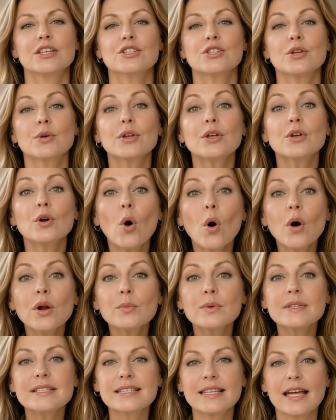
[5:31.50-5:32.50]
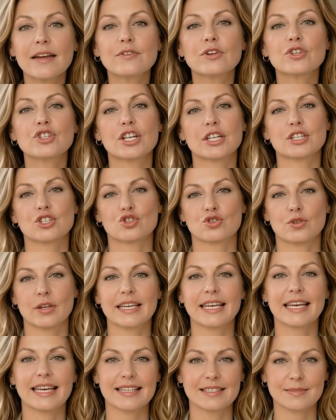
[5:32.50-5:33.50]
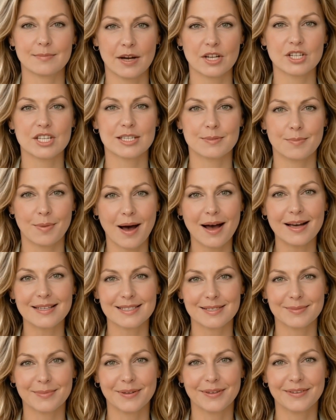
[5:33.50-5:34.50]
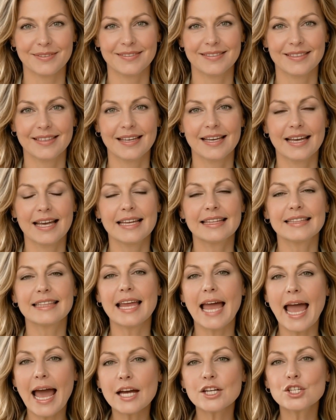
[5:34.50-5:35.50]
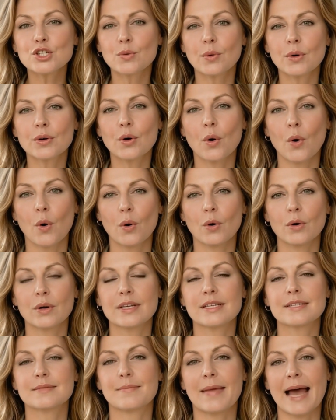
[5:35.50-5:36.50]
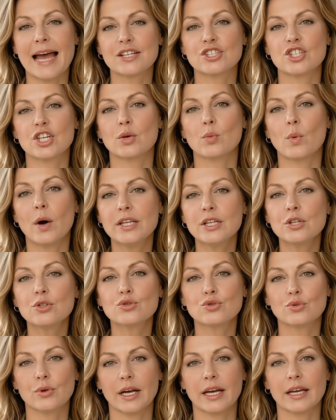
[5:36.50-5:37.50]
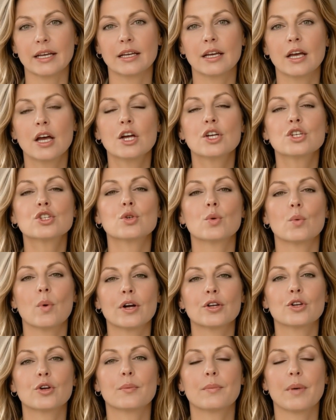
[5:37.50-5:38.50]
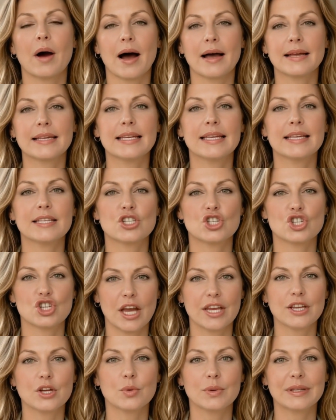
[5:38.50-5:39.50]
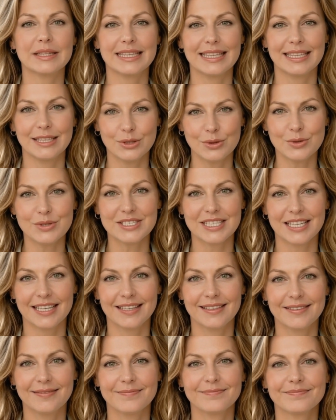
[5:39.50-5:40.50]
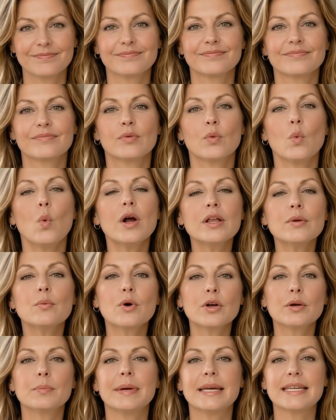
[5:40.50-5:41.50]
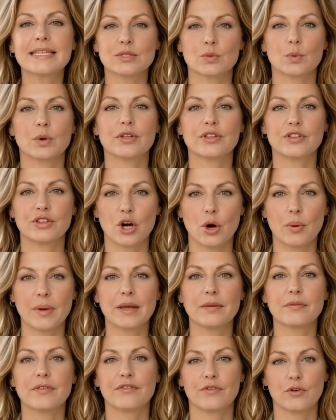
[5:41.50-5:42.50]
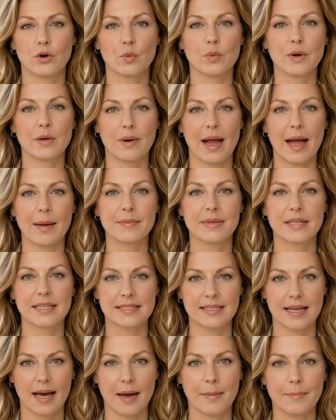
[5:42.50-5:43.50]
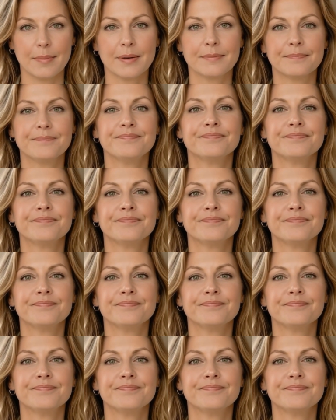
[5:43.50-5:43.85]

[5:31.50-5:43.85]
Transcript: So the goal was never just drinking as much as possible. The actual goal is matching what you drink to what your body is genuinely losing. One more piece worth knowing before we wrap this up.